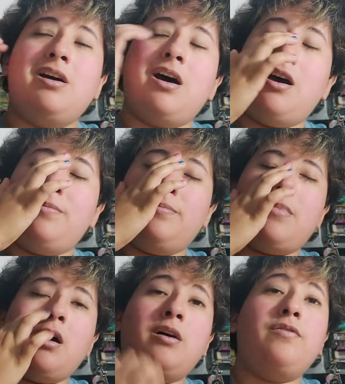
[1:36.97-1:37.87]
I'm
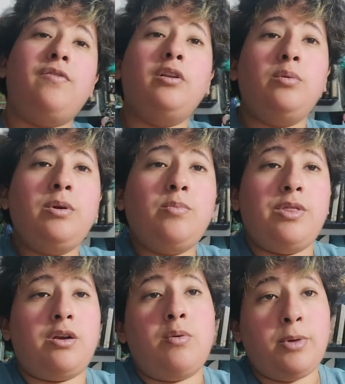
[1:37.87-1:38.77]
following with
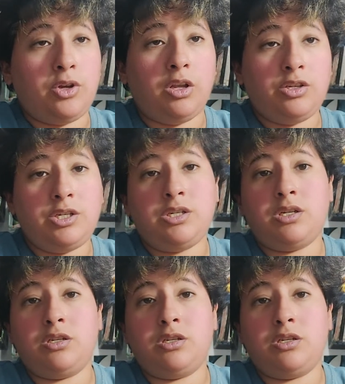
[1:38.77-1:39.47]
the rheumatologist